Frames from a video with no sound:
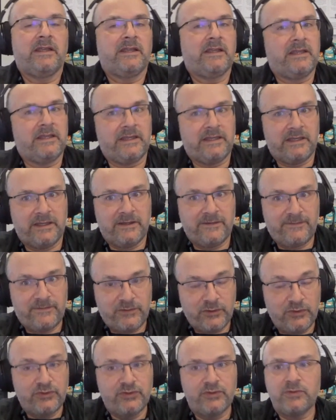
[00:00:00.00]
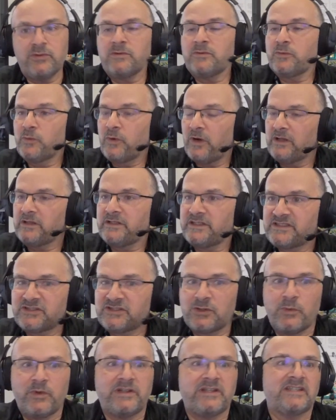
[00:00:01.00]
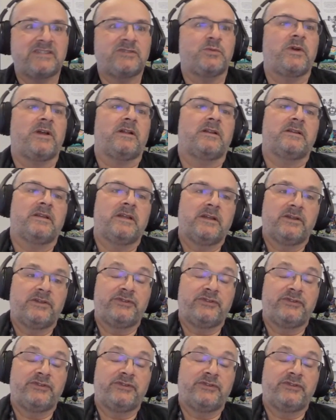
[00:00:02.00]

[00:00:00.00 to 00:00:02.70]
If you do, well, it's a win as well.